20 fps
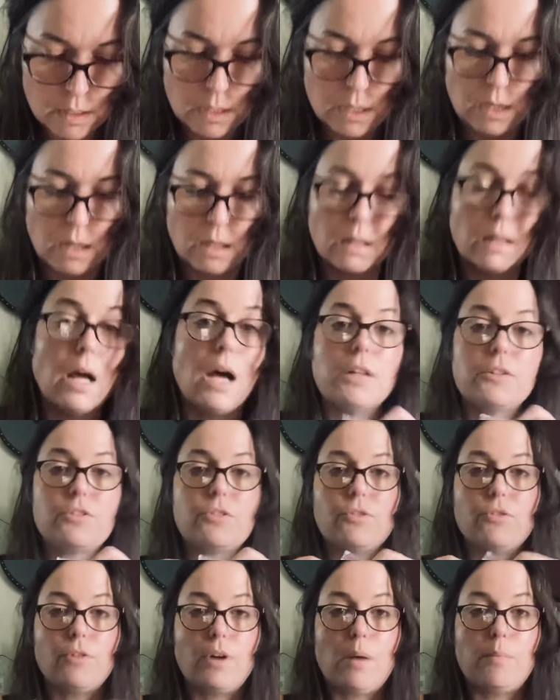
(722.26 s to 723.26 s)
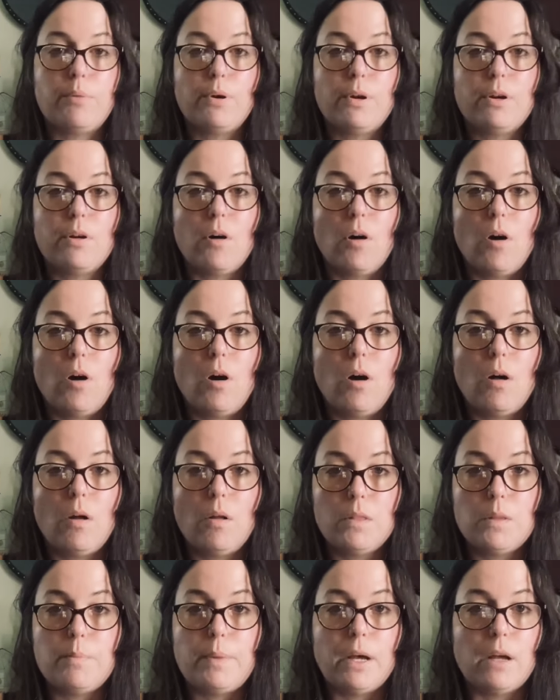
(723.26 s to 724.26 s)
A lot sooner. I'm putting all
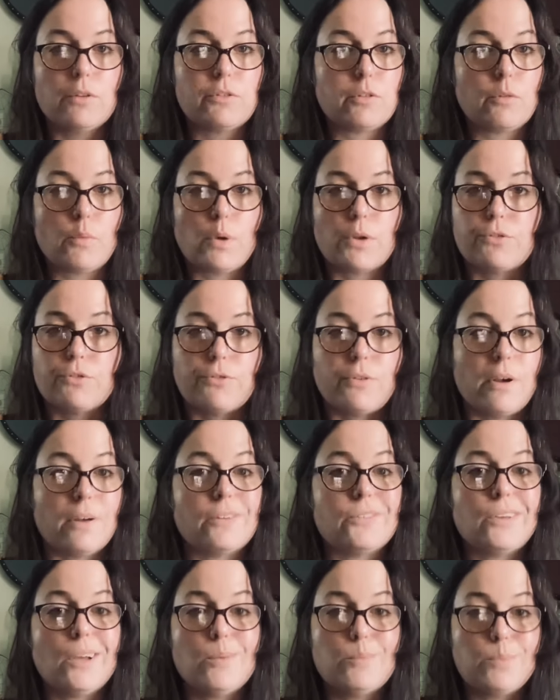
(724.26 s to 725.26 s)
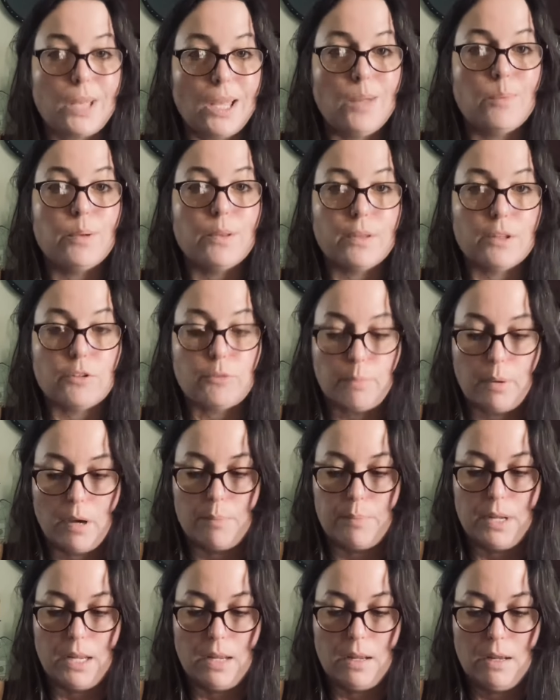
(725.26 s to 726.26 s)
the bells and whistles on because I'm keeping this
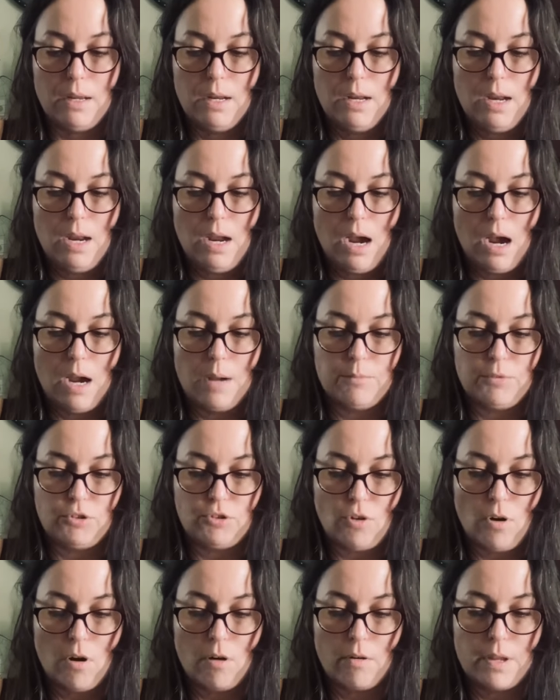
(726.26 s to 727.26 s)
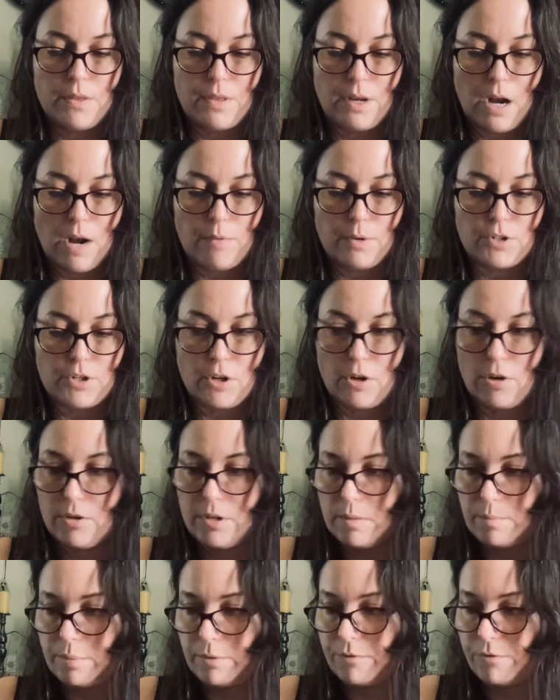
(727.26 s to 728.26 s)
puppy. I'm sorry that I returned
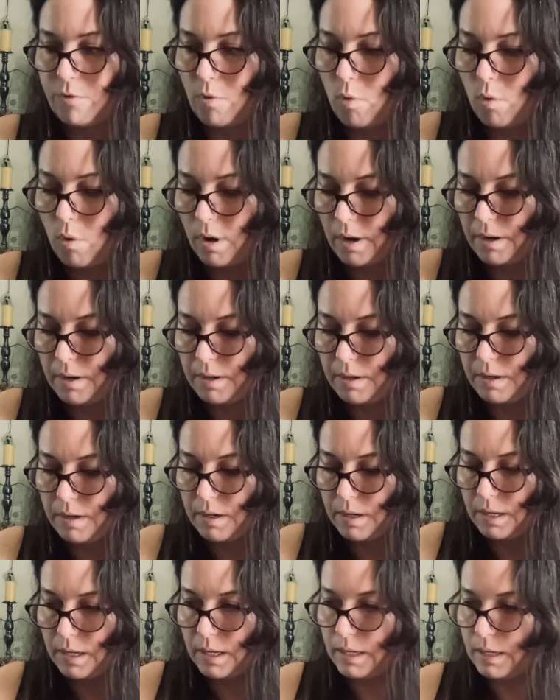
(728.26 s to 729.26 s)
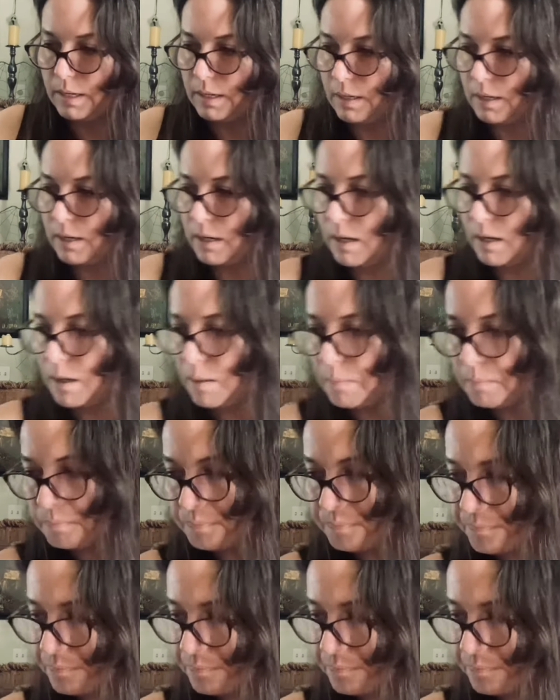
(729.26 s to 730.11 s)
it before. For